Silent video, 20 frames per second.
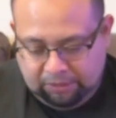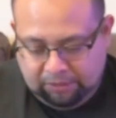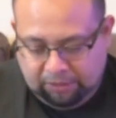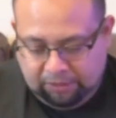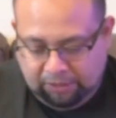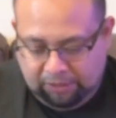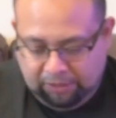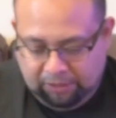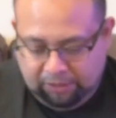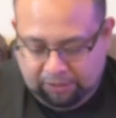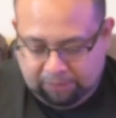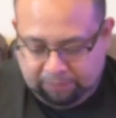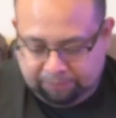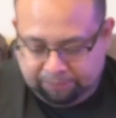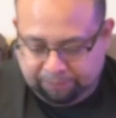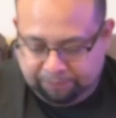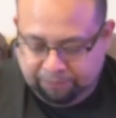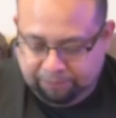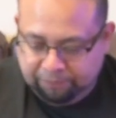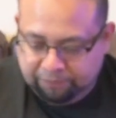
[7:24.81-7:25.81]

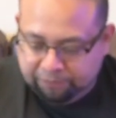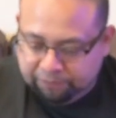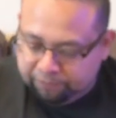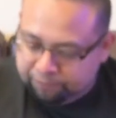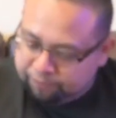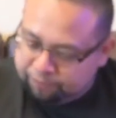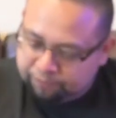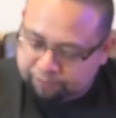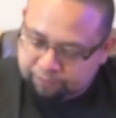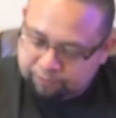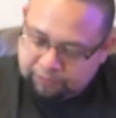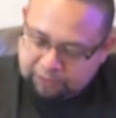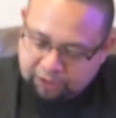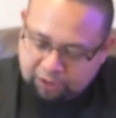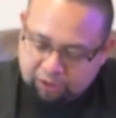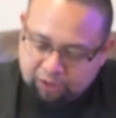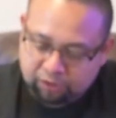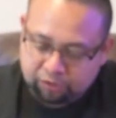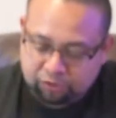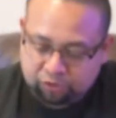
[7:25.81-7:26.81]
You
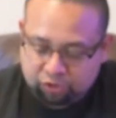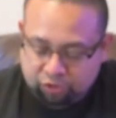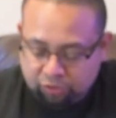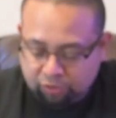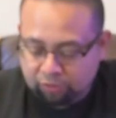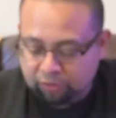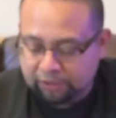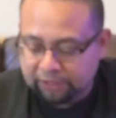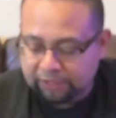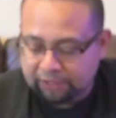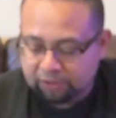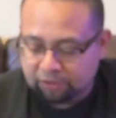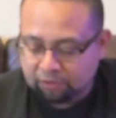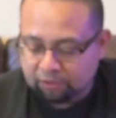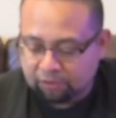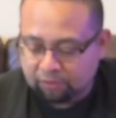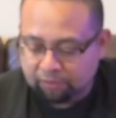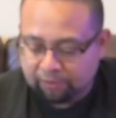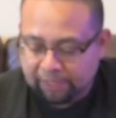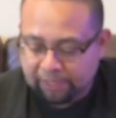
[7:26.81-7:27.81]
could truly
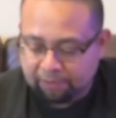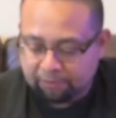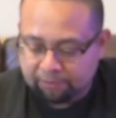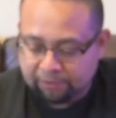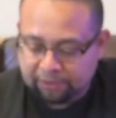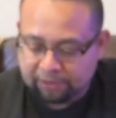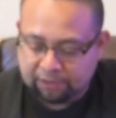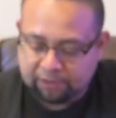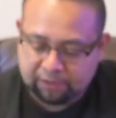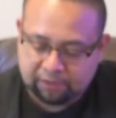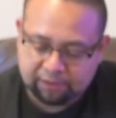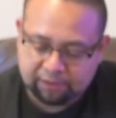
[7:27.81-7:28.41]
do away with